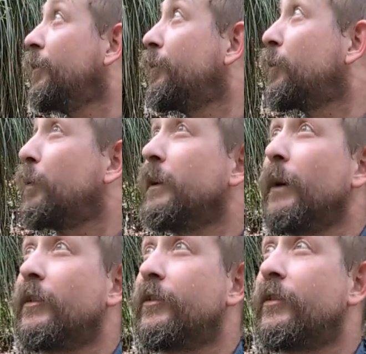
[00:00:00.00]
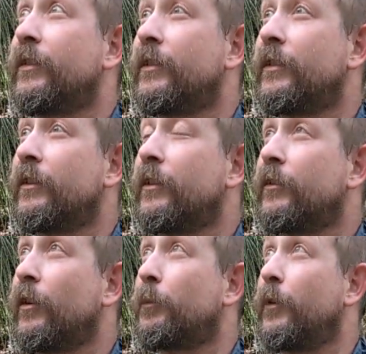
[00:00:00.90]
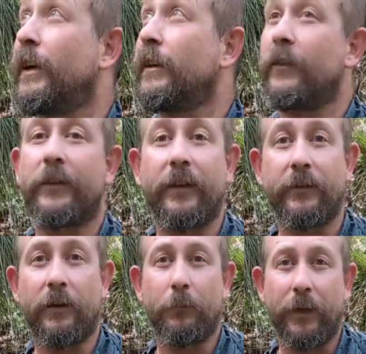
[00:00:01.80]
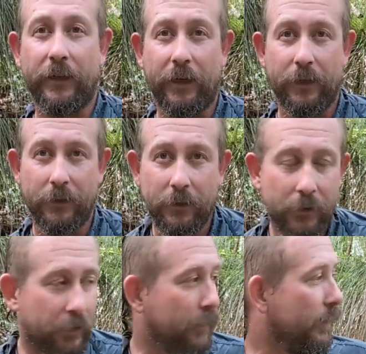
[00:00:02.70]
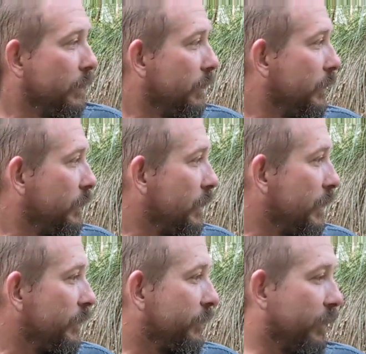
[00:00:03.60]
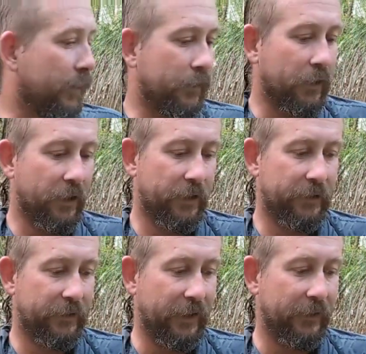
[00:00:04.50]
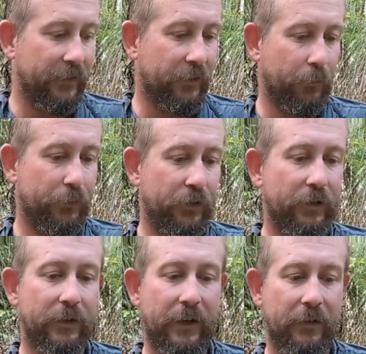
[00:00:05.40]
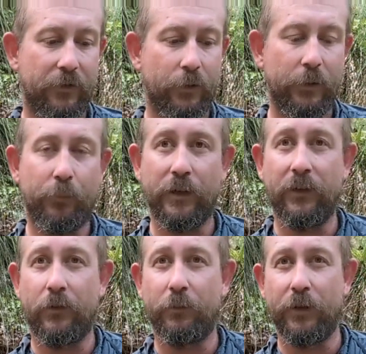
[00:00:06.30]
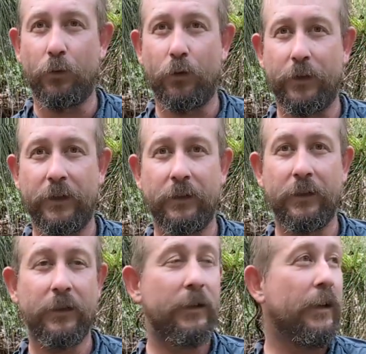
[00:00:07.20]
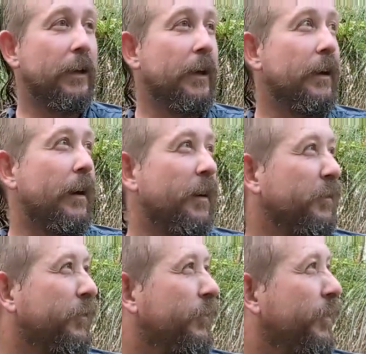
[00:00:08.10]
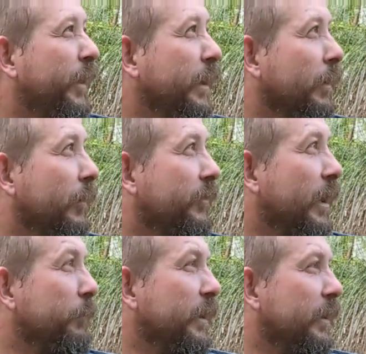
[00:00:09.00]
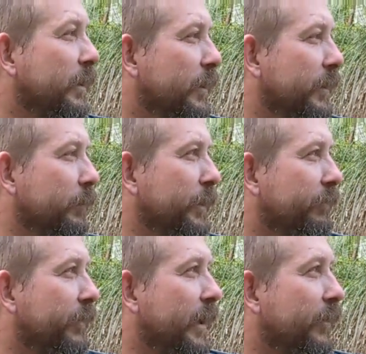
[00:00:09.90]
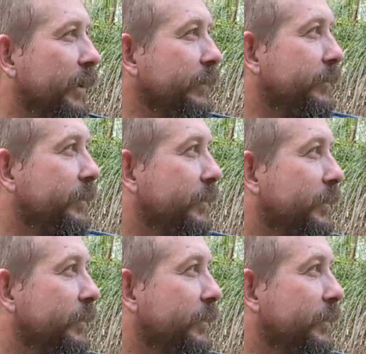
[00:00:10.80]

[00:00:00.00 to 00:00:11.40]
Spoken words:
it's pretty much stopped raining and the sun's come back out. So just taking this opportunity to have a quick breather, a bit of water. I think I've come a little bit far east.